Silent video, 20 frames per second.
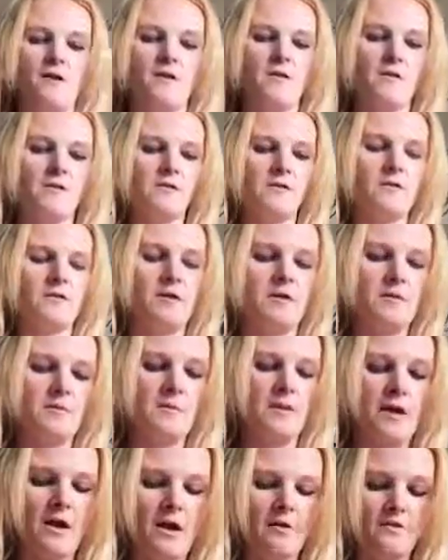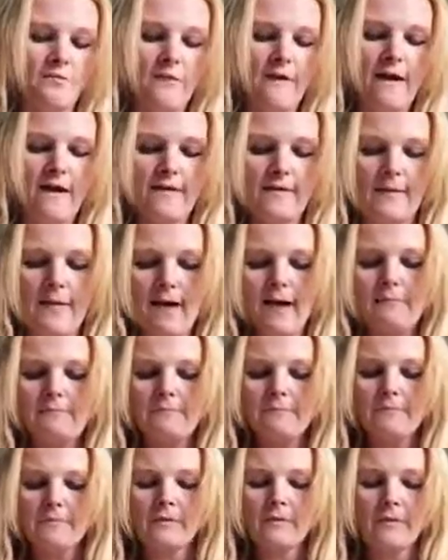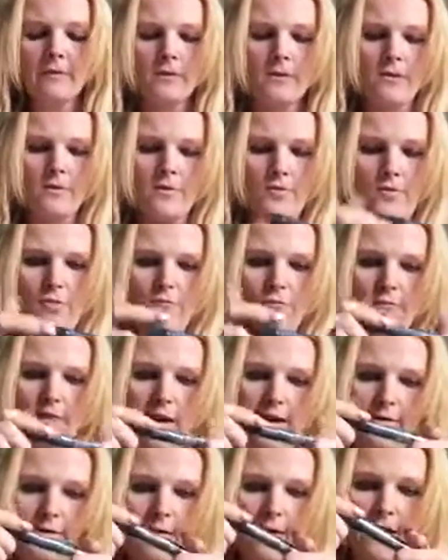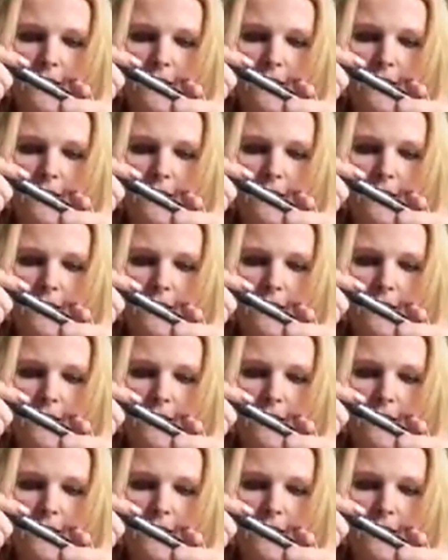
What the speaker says: on or look at it on it. And finally, it's the final